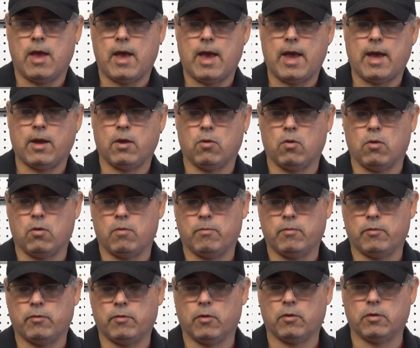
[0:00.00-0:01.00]
angle.
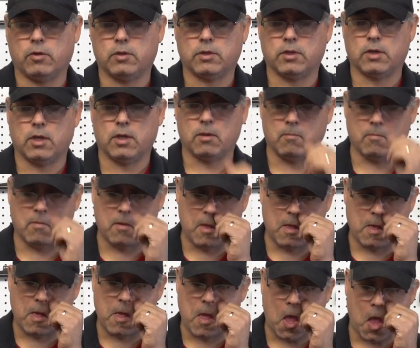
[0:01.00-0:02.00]
So just get them
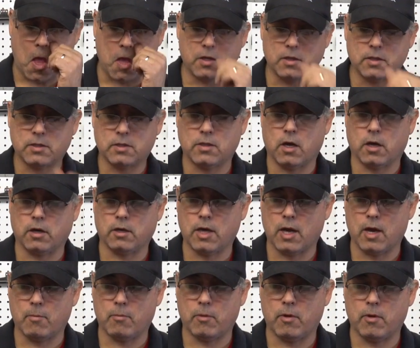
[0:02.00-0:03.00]
snugged
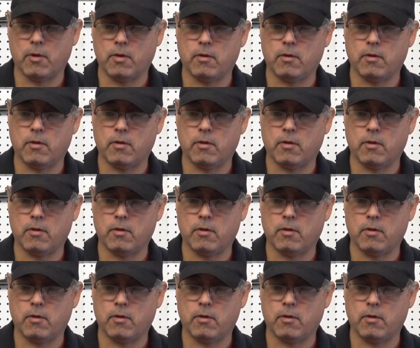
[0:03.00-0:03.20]
up,